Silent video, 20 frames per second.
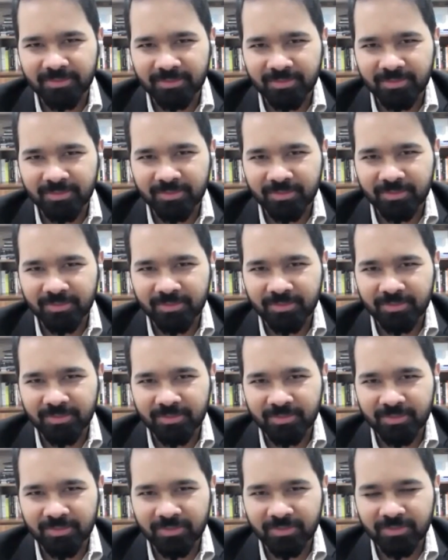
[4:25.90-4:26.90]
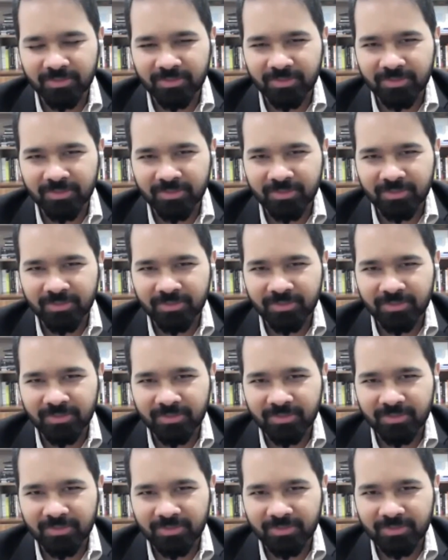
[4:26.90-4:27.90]

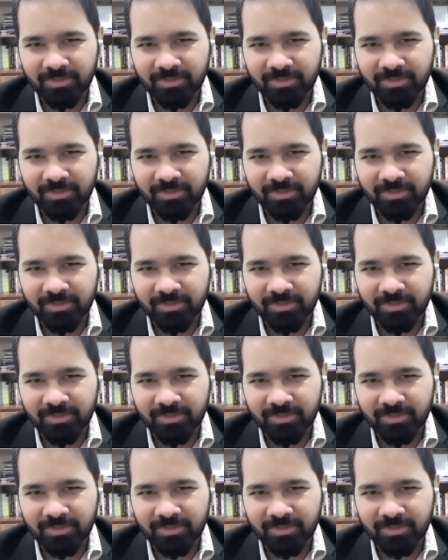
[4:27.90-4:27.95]
[no speech]